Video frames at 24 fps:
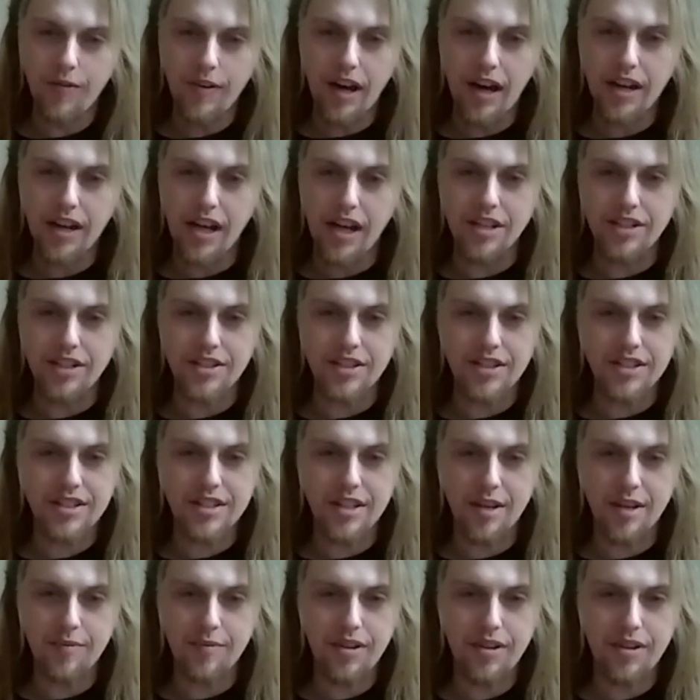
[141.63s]
It's just
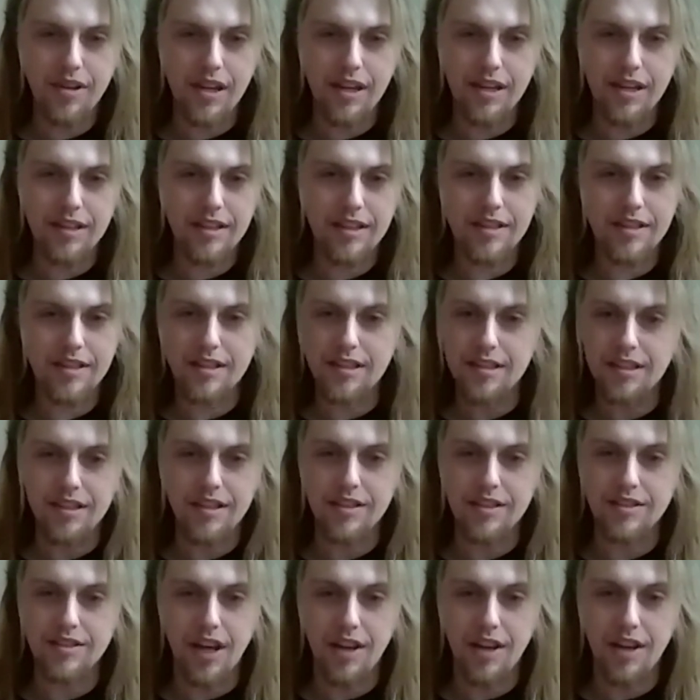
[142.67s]
something like
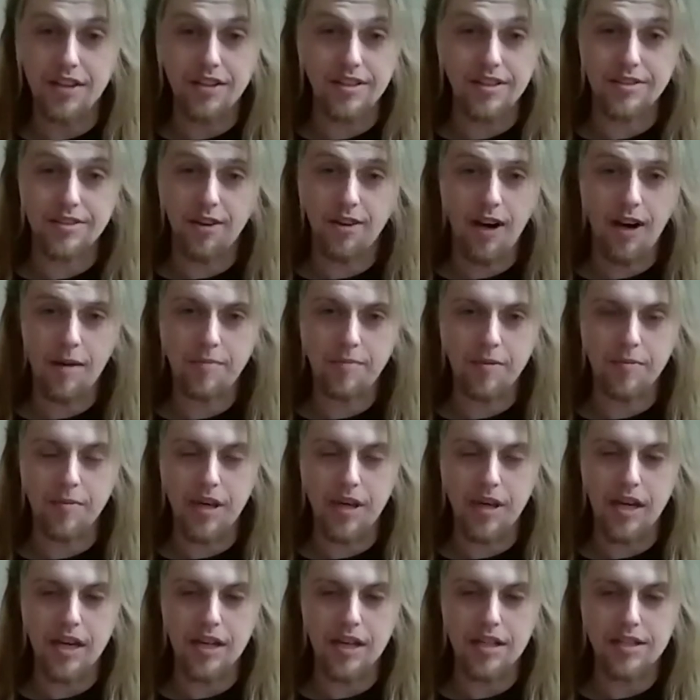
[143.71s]
there's nothing stopping
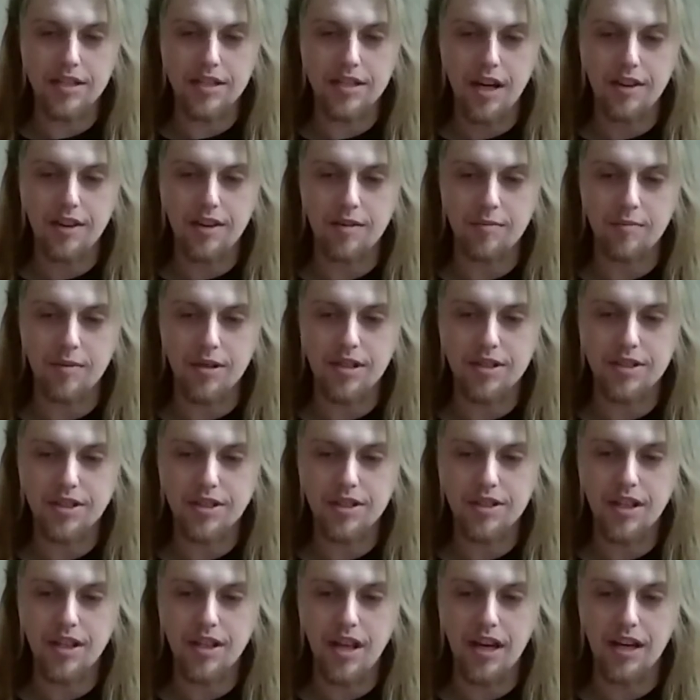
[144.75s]
me, and it's nothing, but it's
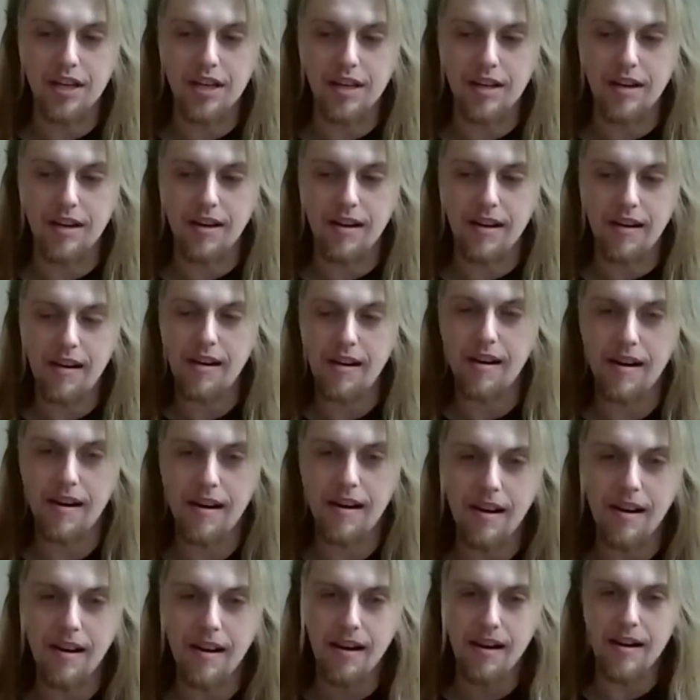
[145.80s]
just like
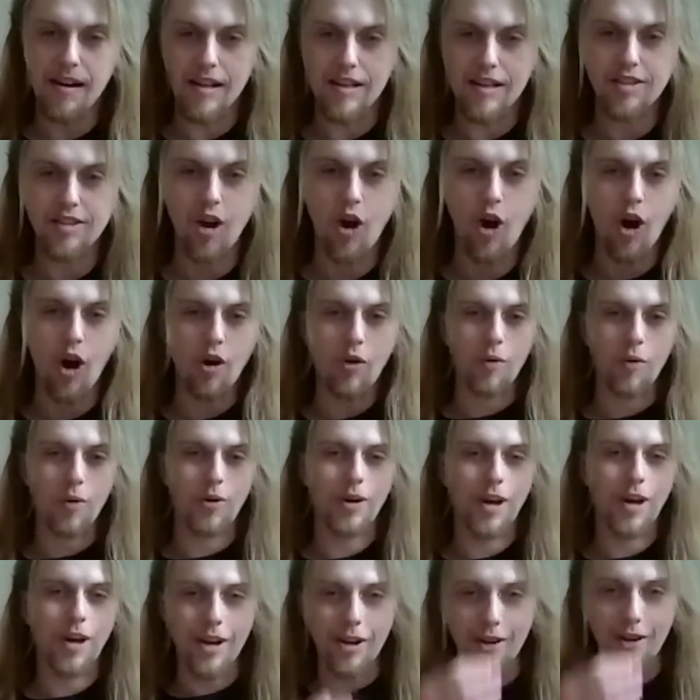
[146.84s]
it's
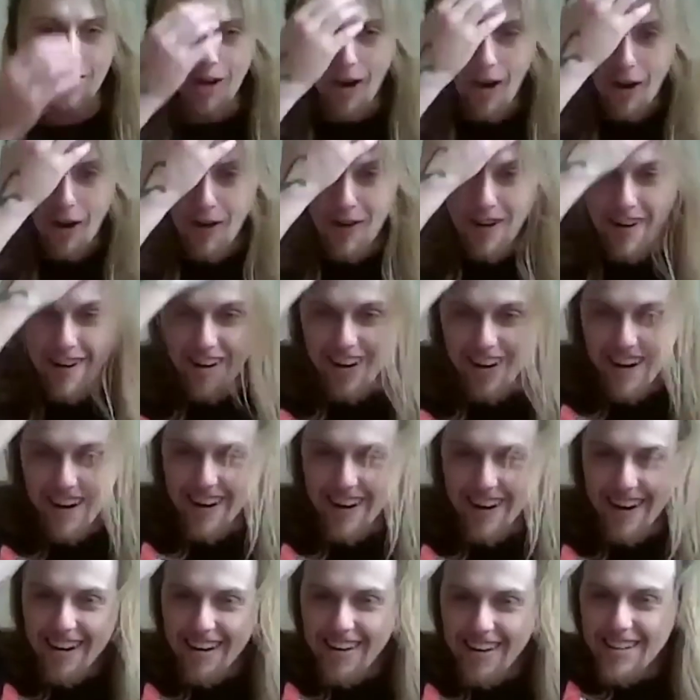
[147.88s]
awkward. I don't know.
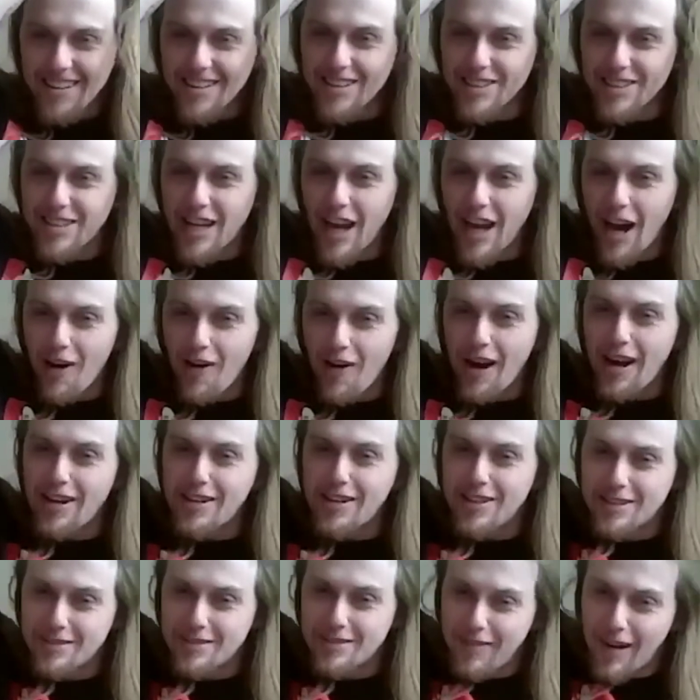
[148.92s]
Just how I
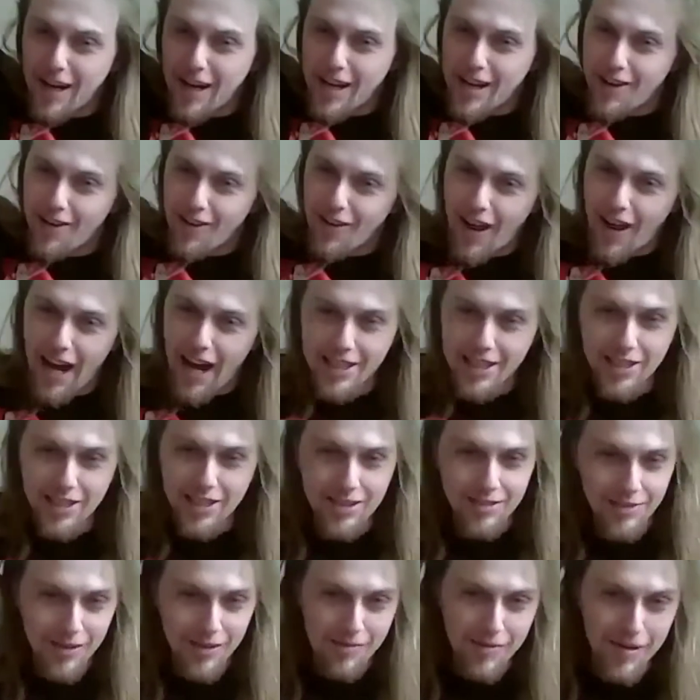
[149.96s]
just my
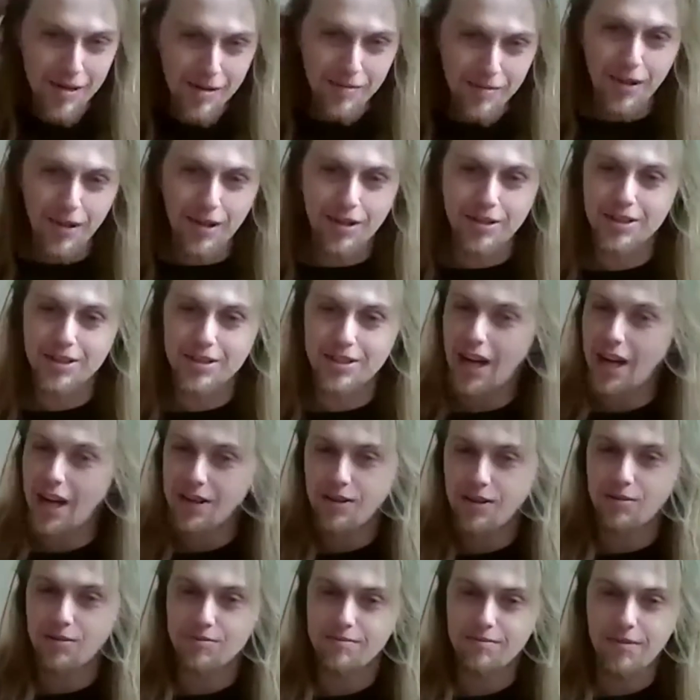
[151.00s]
interactions with people. I just
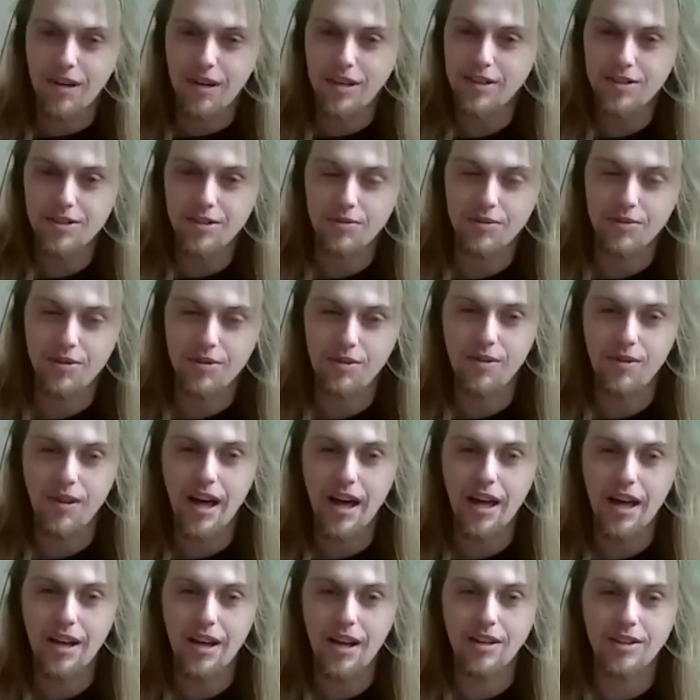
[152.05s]
don't do
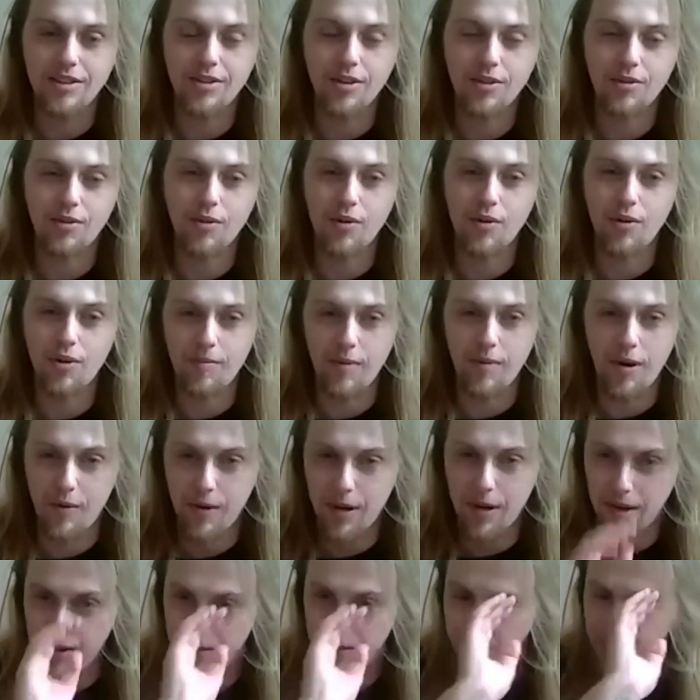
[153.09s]
that. I just don't go out of my
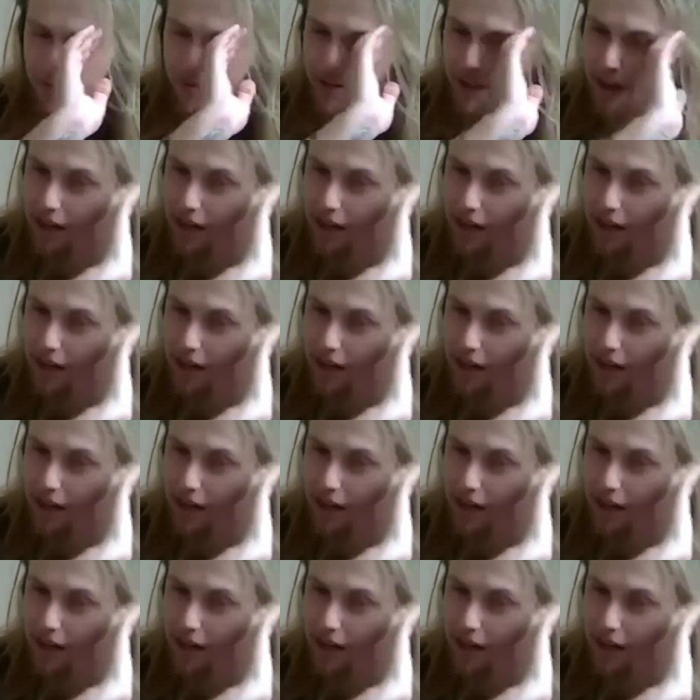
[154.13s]
way to do that.